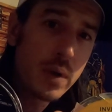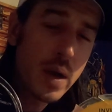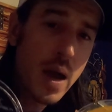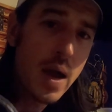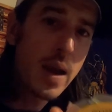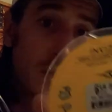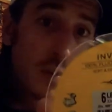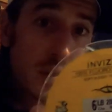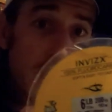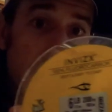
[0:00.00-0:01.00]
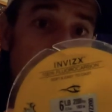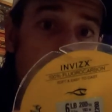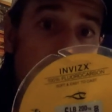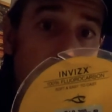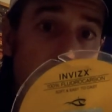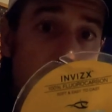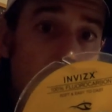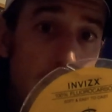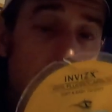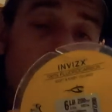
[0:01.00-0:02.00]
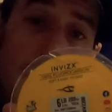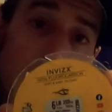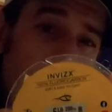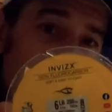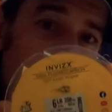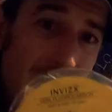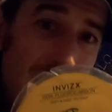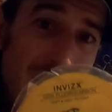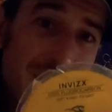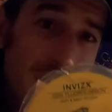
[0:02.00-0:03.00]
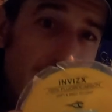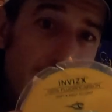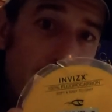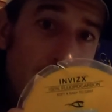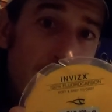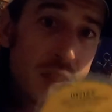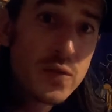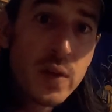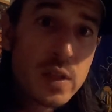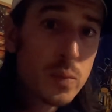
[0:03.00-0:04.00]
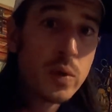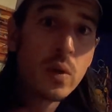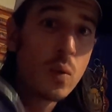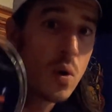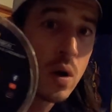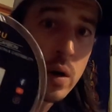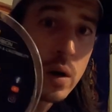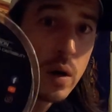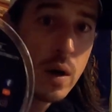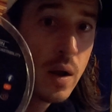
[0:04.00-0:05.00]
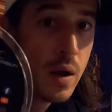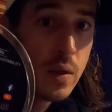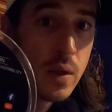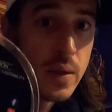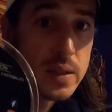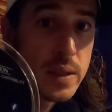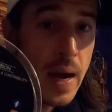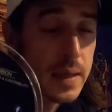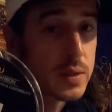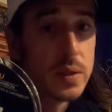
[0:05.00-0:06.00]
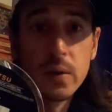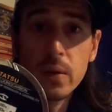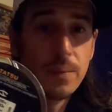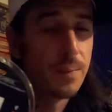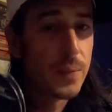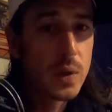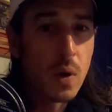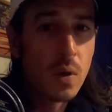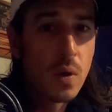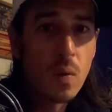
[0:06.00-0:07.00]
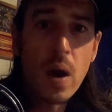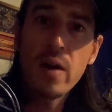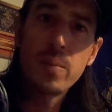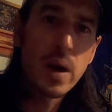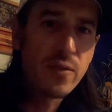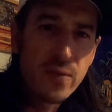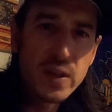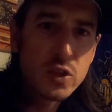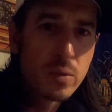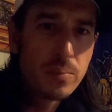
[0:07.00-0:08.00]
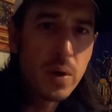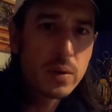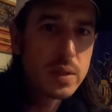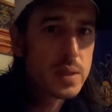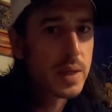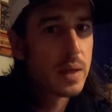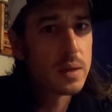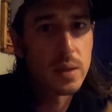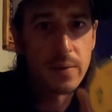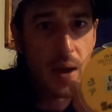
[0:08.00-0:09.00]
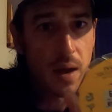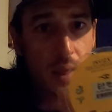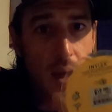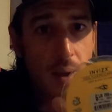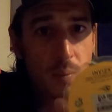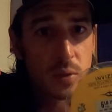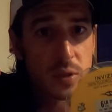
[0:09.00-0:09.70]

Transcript: it or not, I do think this Invisex is a little less visible in the water than this Tatsu. Don't know why, but I've fished on both as leaders and I've had a lot more